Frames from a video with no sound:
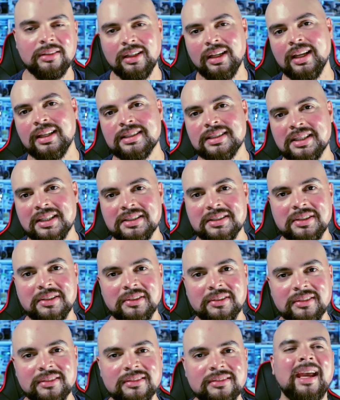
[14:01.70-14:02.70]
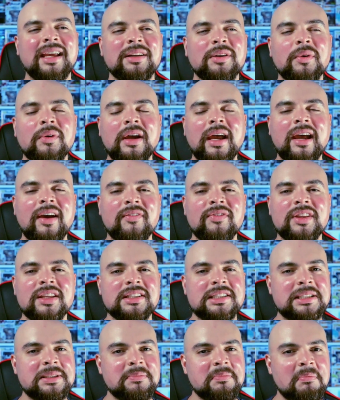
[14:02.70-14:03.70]
I'd say so. I don't have the
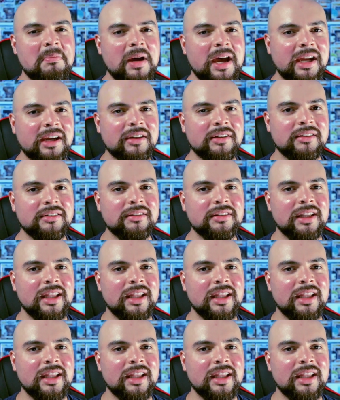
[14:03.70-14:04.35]
smile